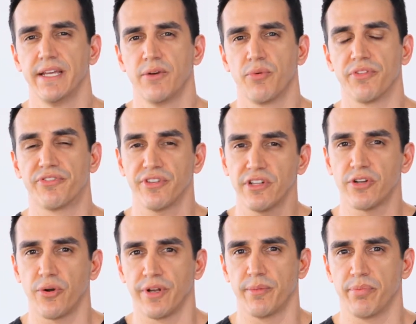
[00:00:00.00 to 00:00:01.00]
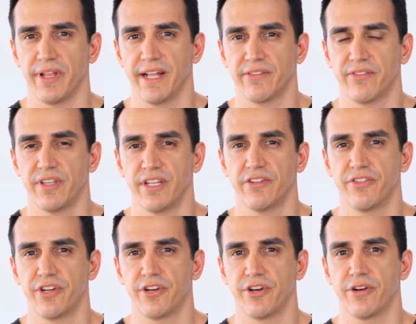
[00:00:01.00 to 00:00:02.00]
With silicone implants, the
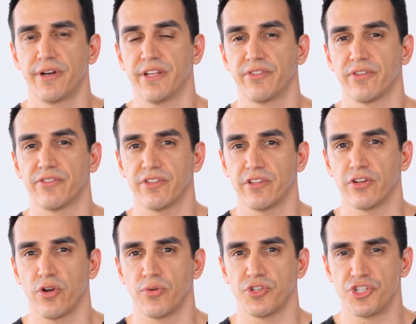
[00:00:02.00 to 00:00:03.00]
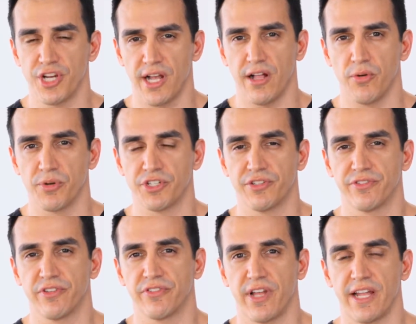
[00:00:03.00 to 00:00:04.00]
interior is a silicone gel, which
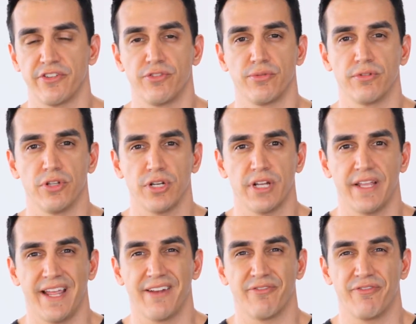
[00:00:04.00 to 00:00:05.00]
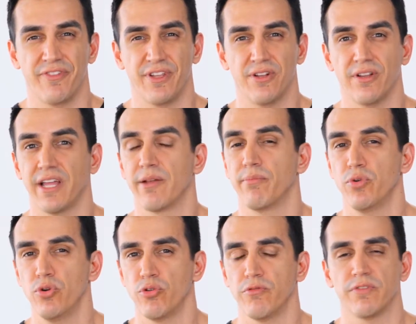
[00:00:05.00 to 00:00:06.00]
is designed to look and feel and
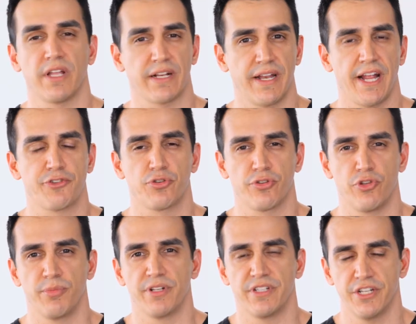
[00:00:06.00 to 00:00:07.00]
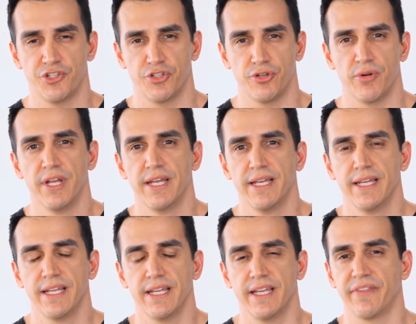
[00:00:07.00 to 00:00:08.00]
move like natural human tissue.
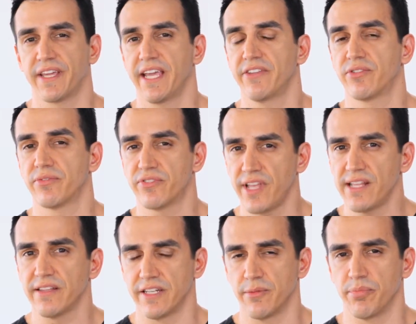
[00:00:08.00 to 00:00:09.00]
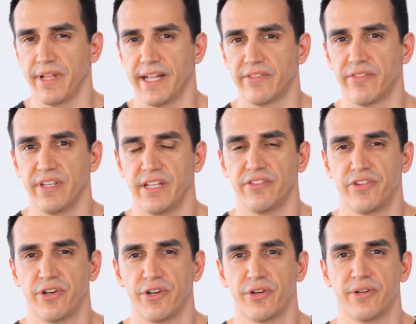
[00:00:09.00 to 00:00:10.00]
In the case of saline implants, the
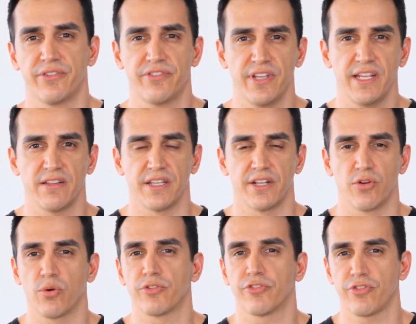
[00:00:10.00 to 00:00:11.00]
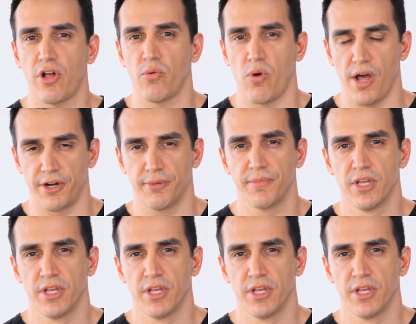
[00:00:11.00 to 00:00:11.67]
interior is saline, or salt water.